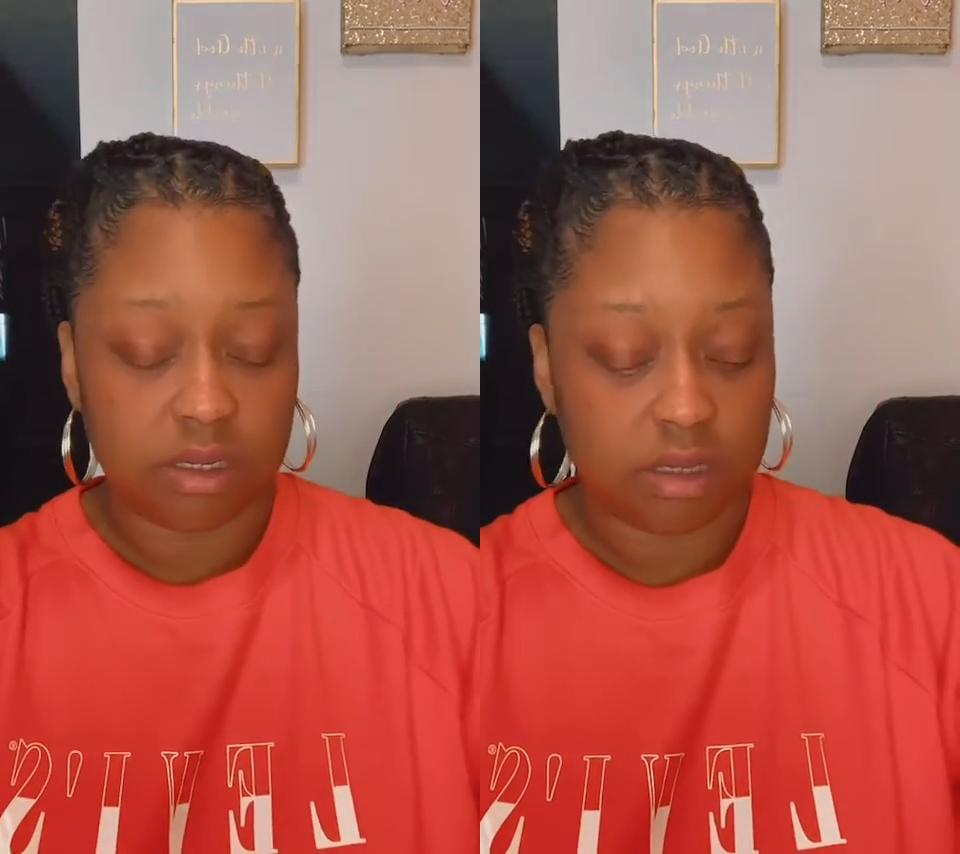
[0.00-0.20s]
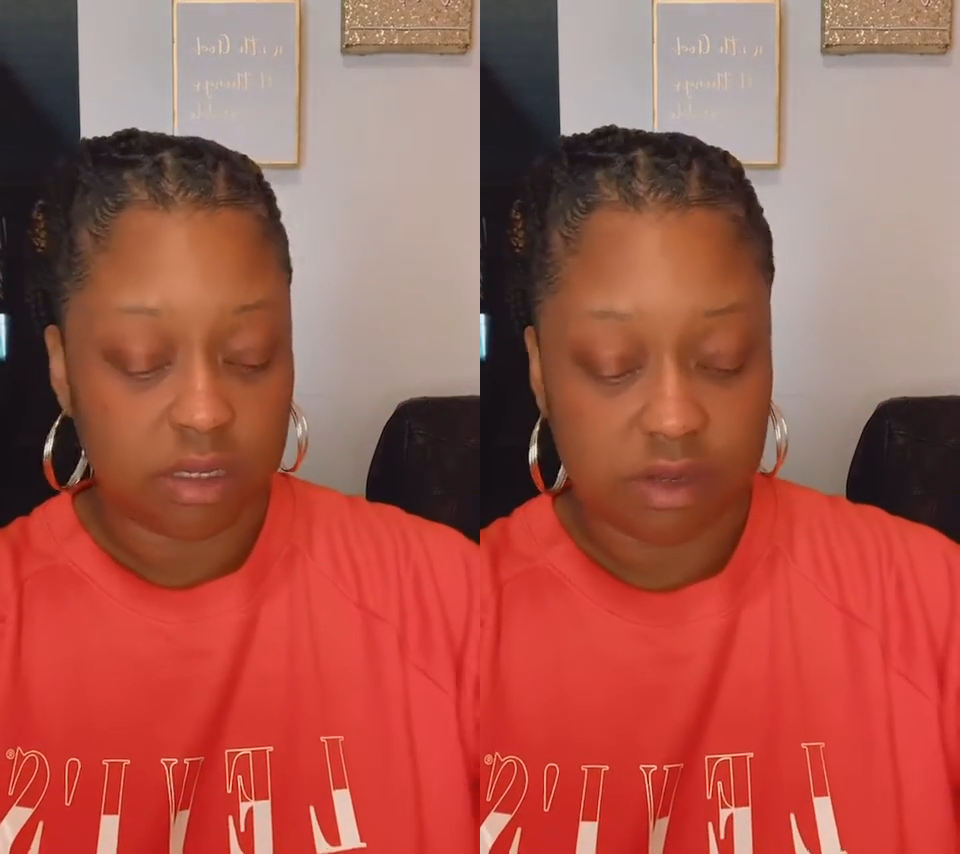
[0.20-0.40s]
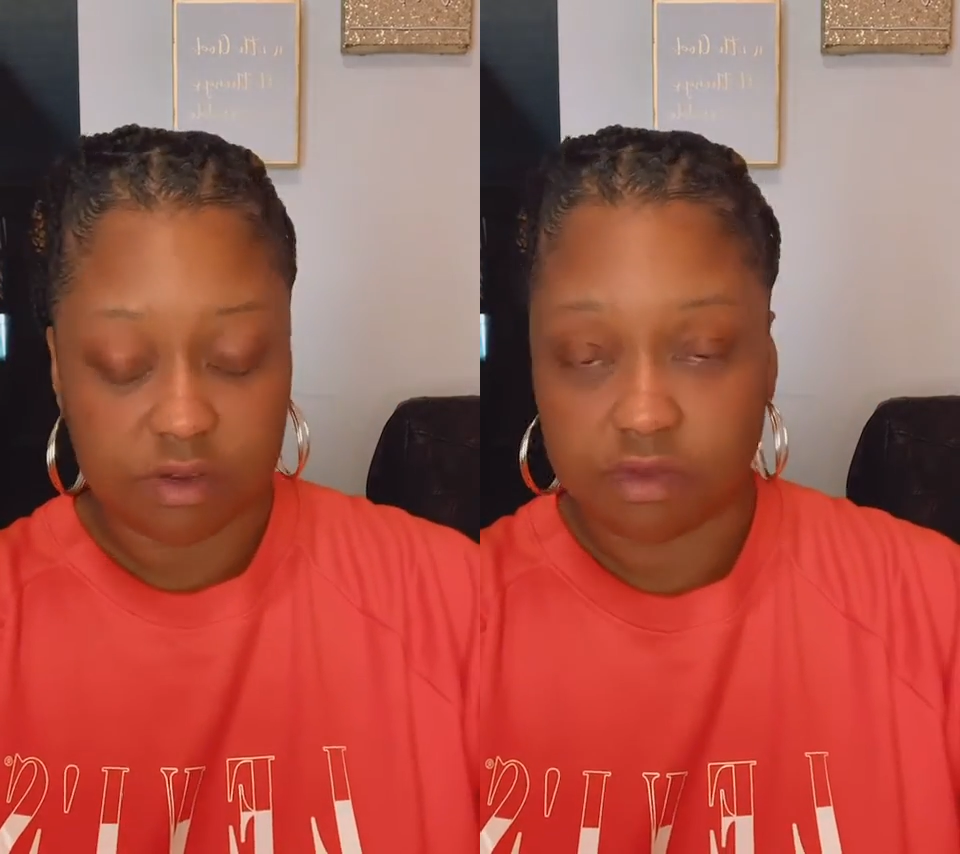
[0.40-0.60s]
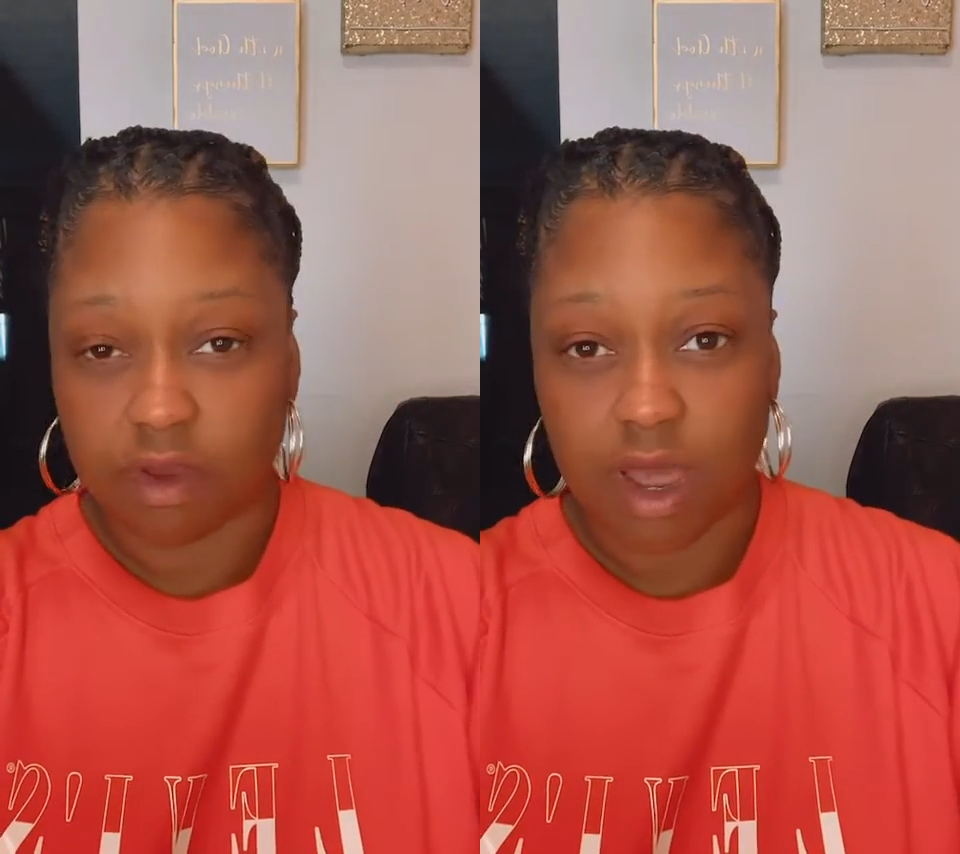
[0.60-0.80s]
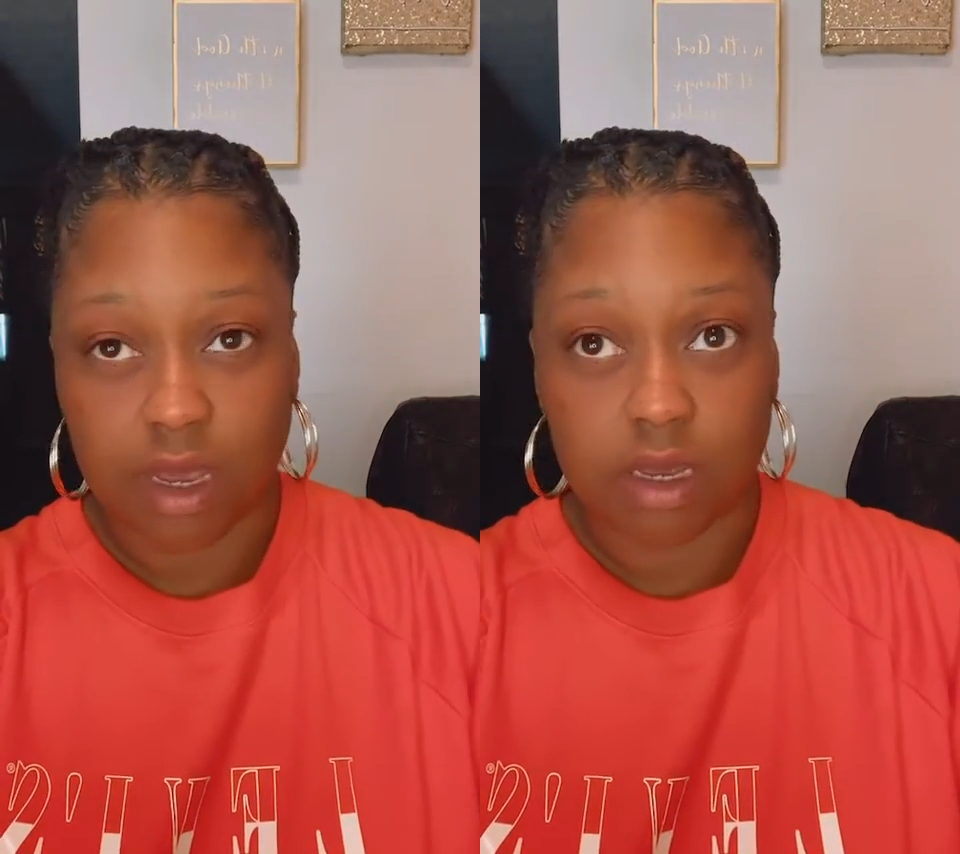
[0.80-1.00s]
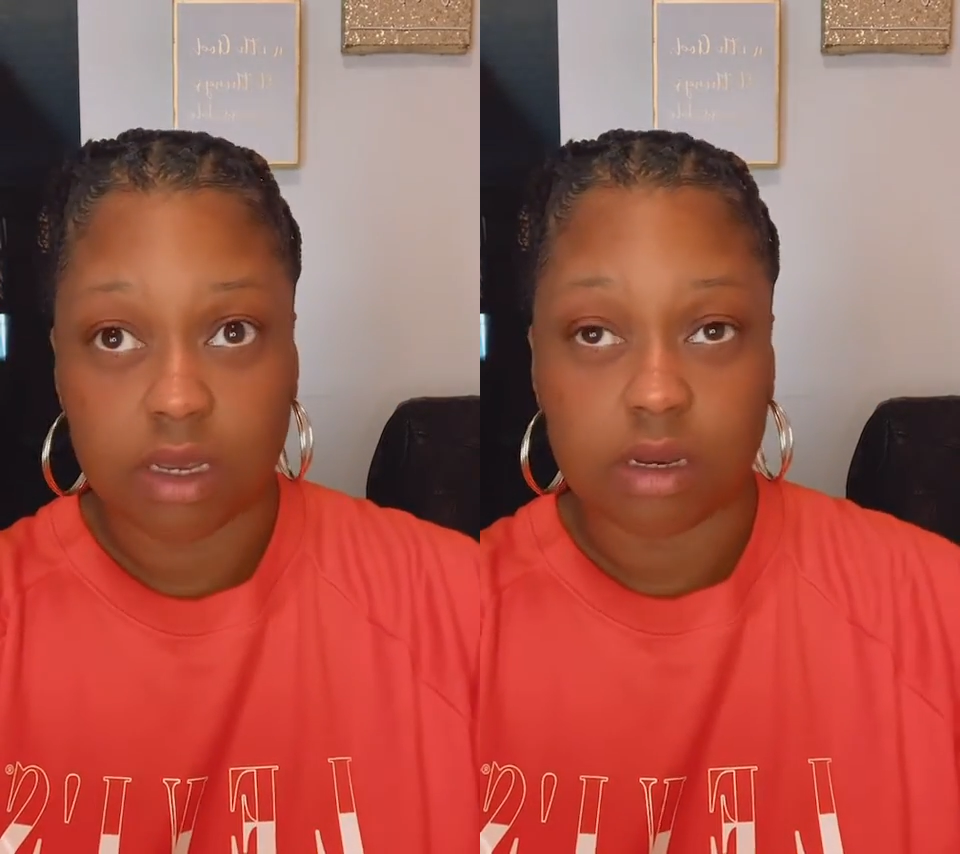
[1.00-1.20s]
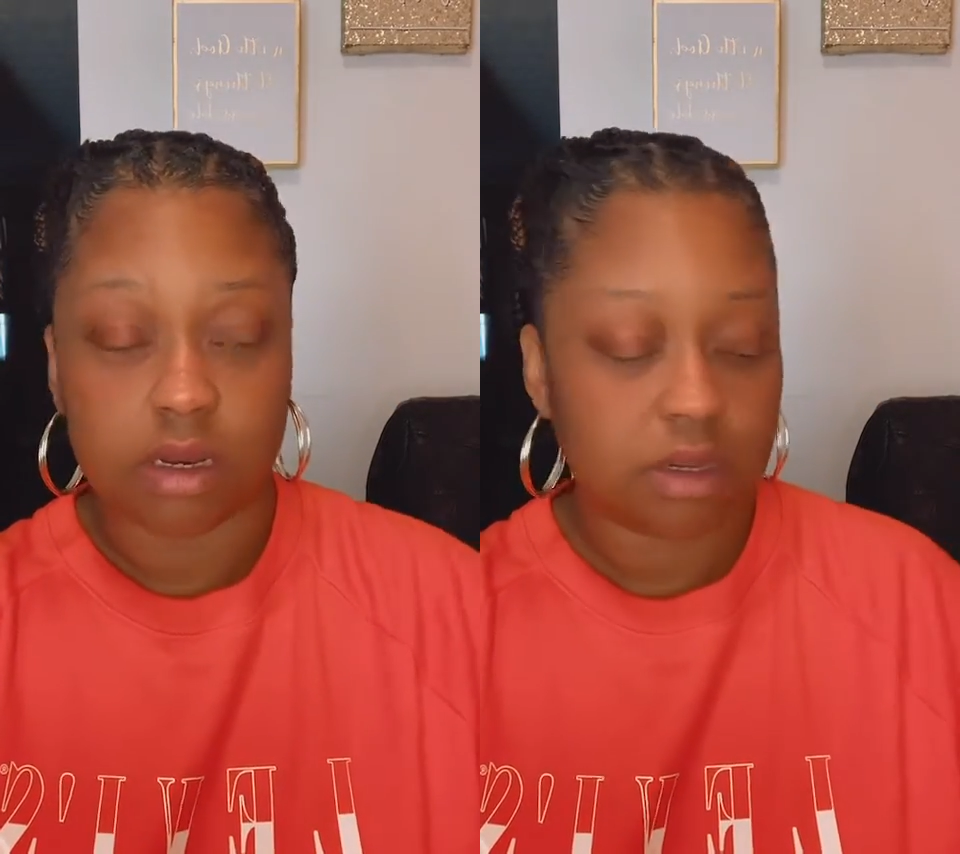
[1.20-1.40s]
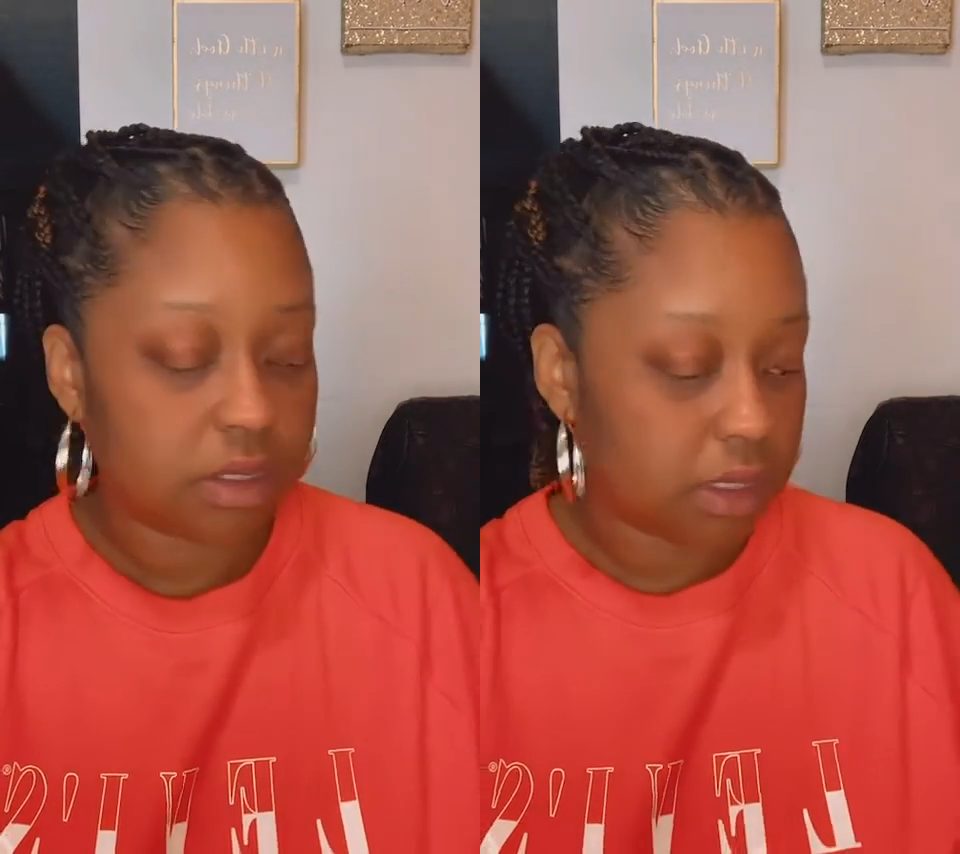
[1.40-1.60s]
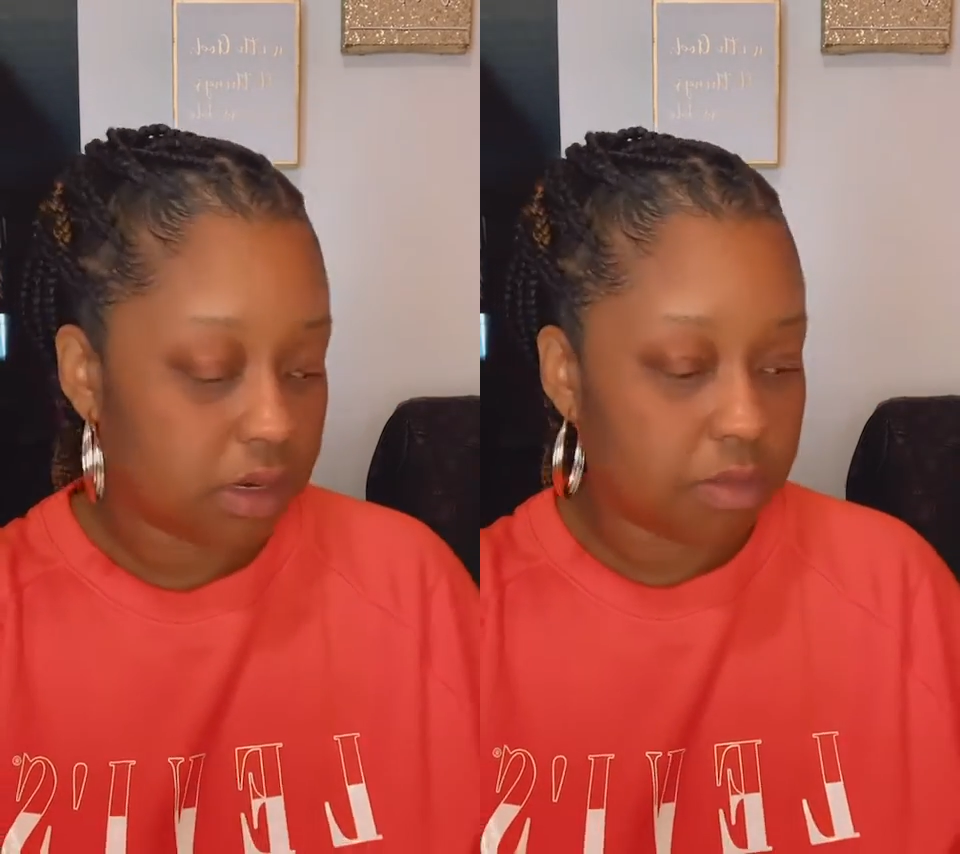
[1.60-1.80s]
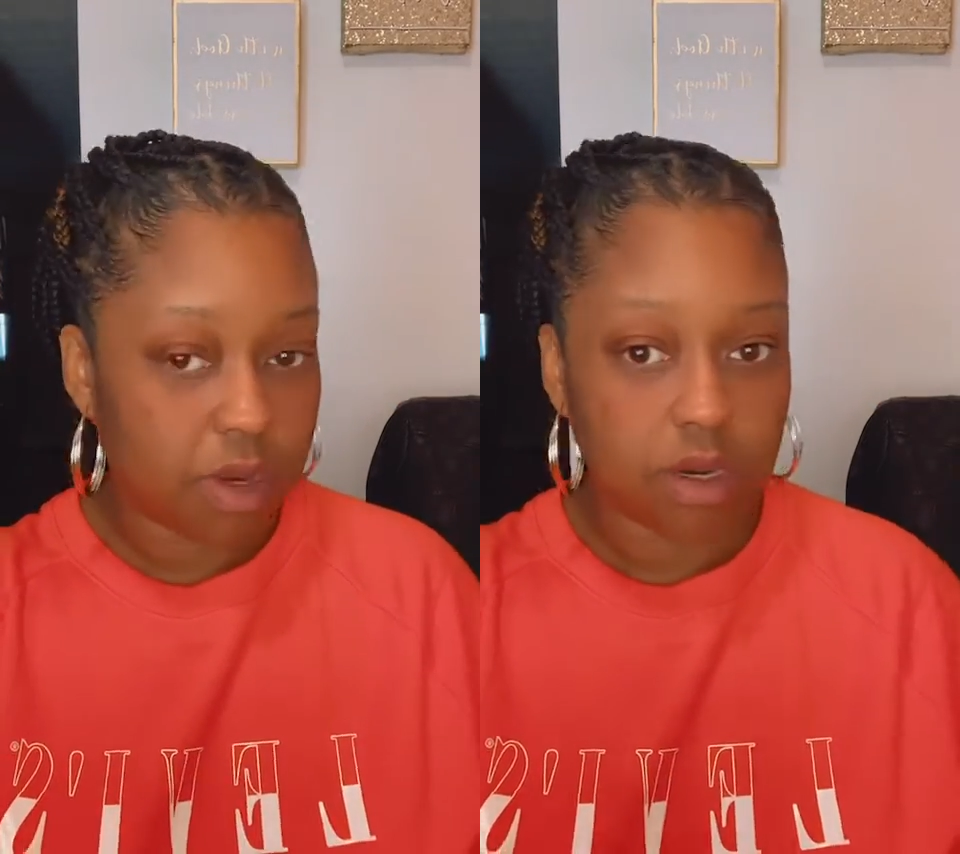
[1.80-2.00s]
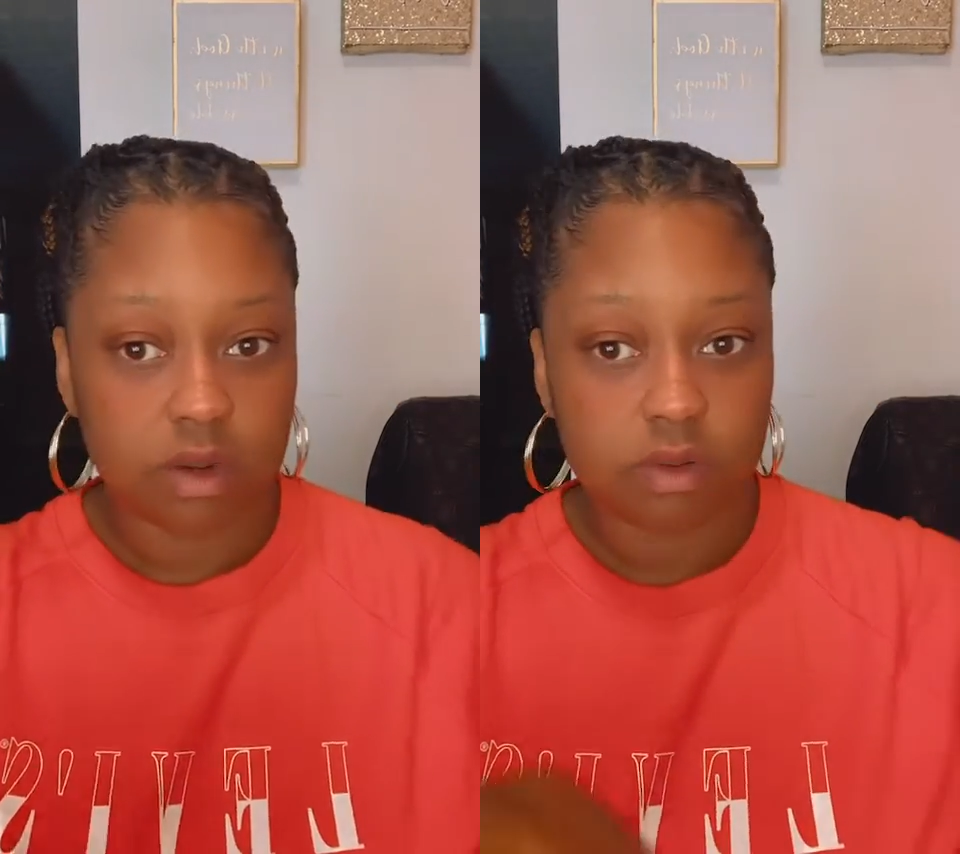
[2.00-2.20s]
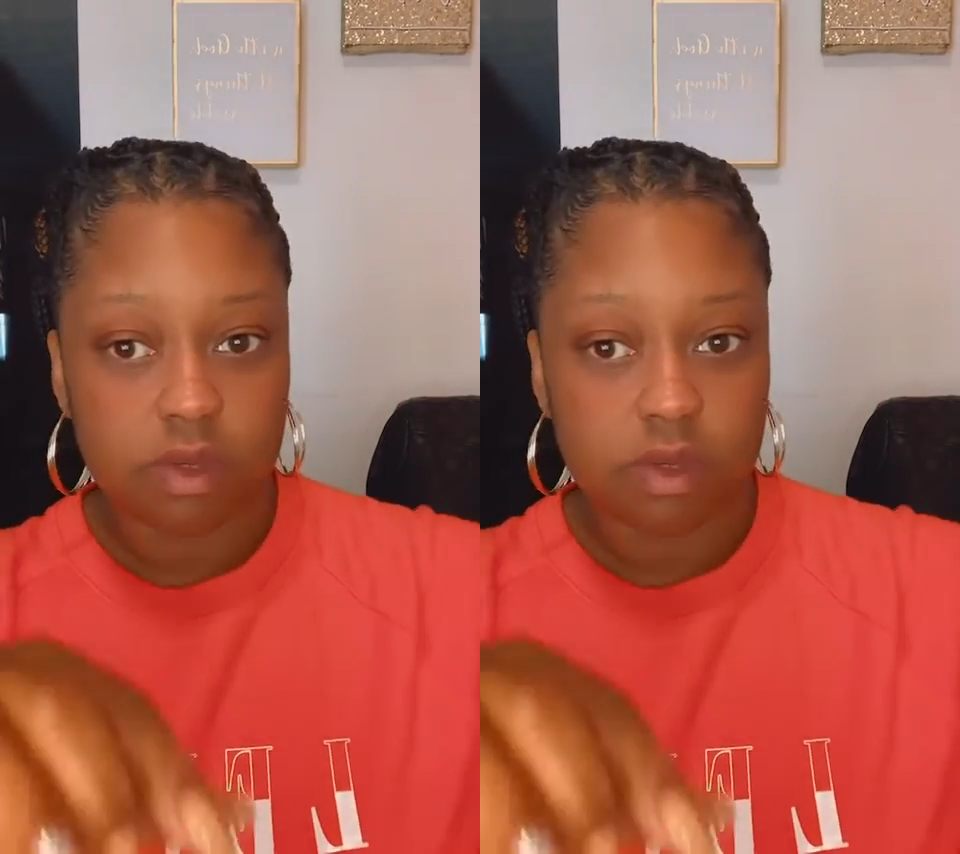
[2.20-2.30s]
There's a fly in here. It's getting on my nerves.